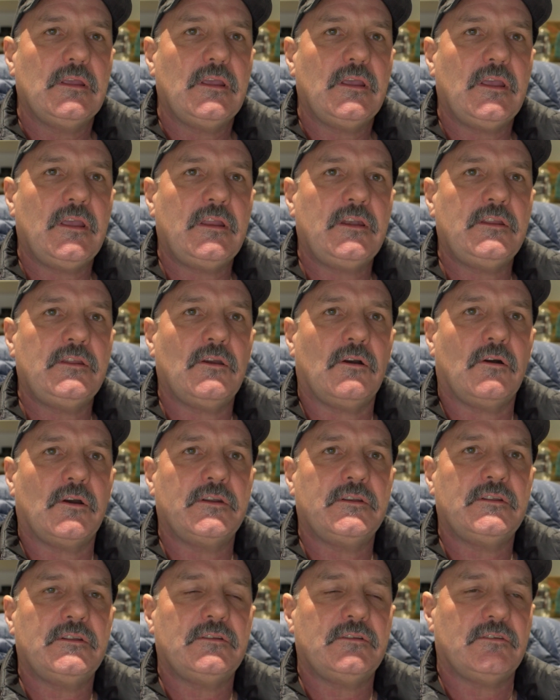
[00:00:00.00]
Any
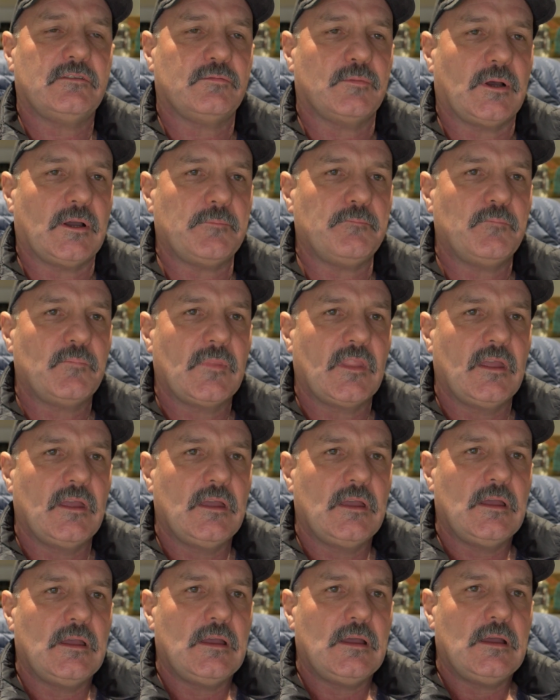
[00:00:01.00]
ideas, mate?
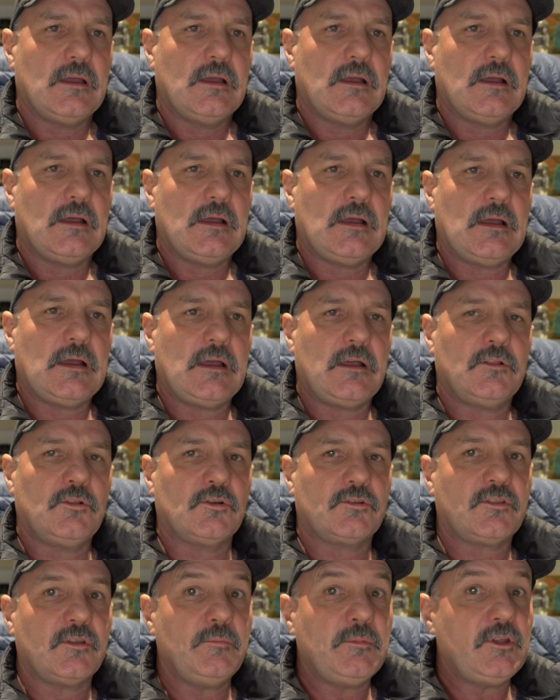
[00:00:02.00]

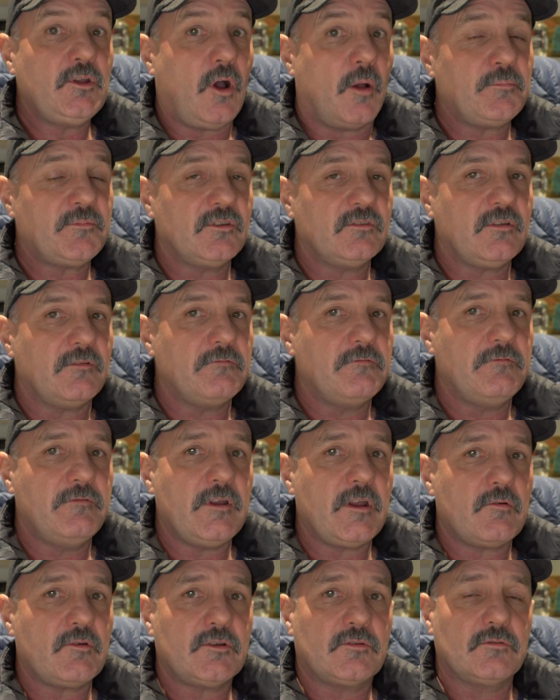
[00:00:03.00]
Look, the Mioptas are
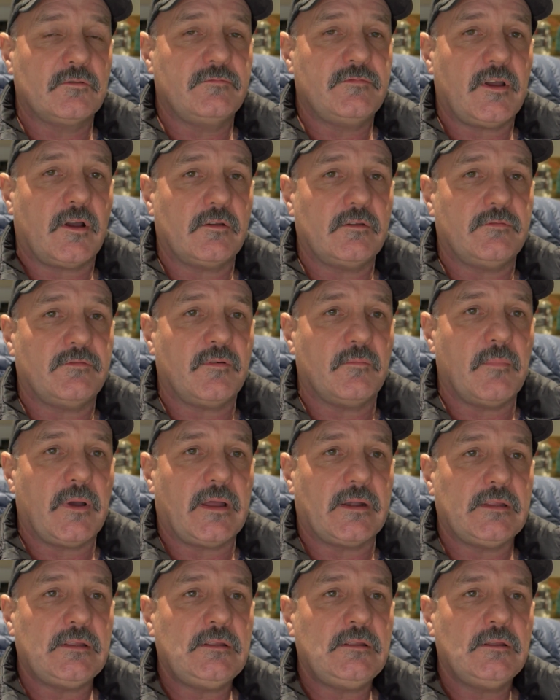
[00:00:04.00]
very good value for
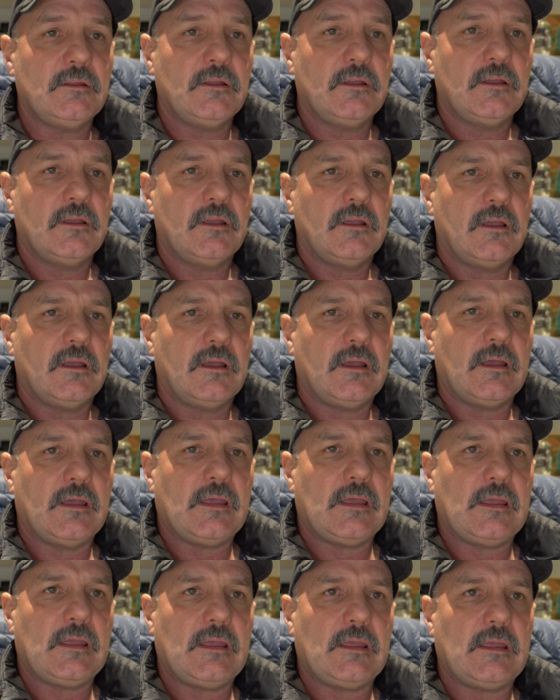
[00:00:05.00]
money,
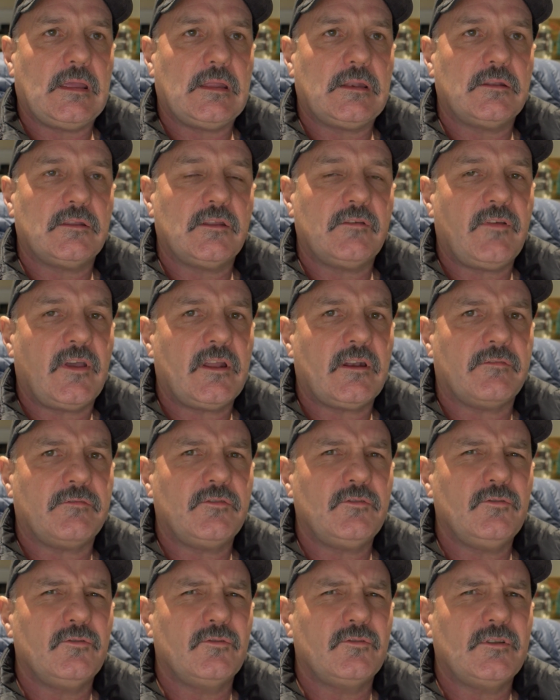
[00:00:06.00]
and they've had a
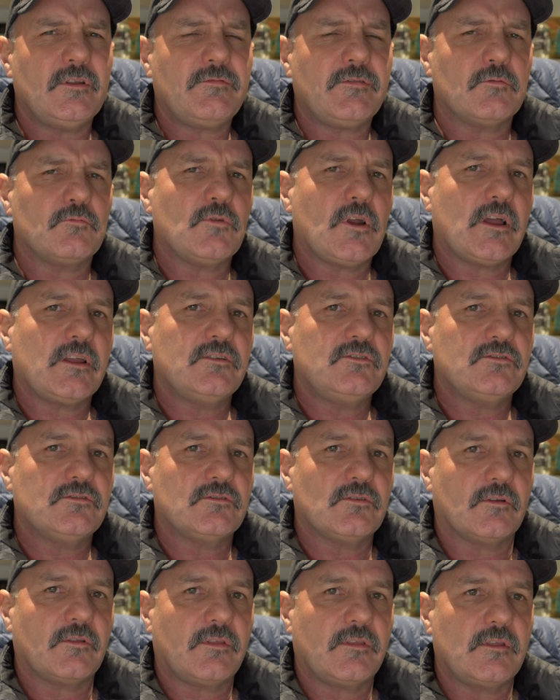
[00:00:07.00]
few different ranges,
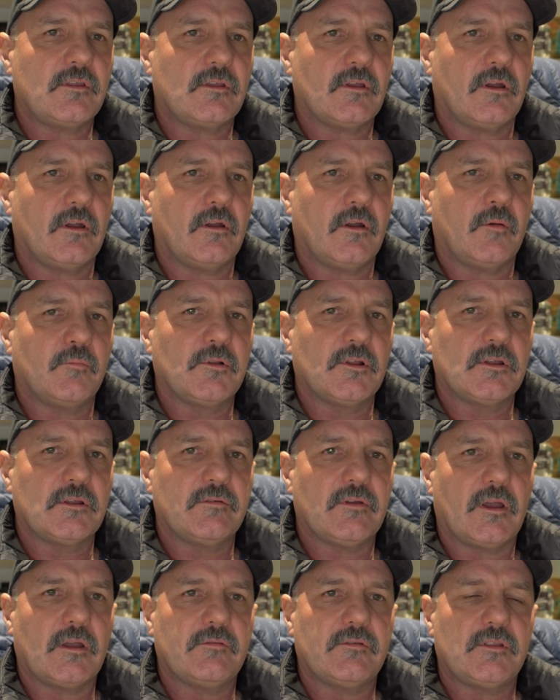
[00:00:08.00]
I think, I believe,
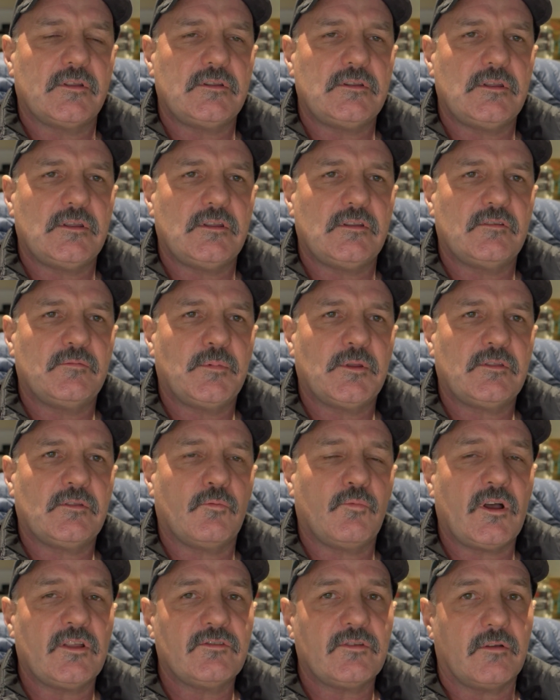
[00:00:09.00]
over the years. But the
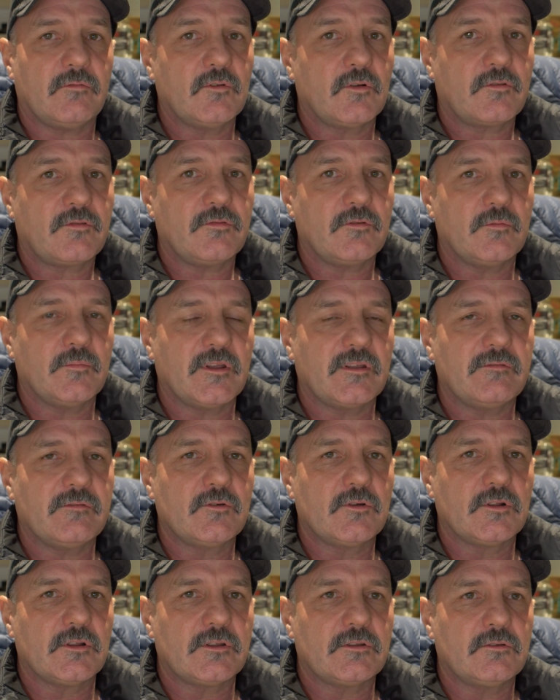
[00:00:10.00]
ones I've looked through have been
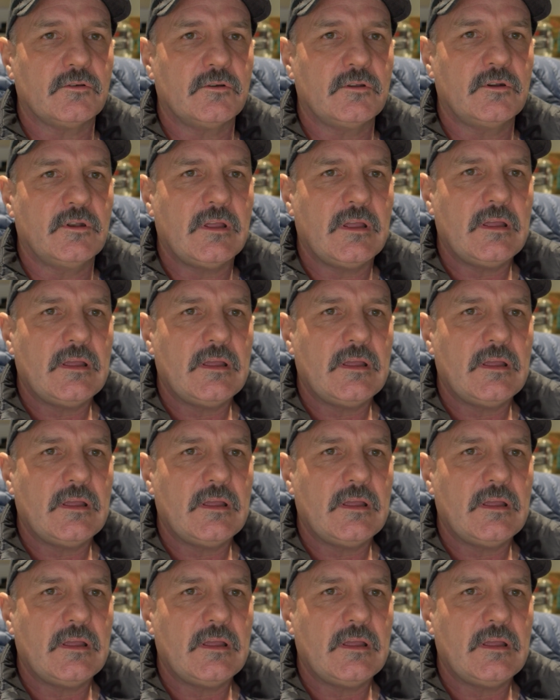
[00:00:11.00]
really good.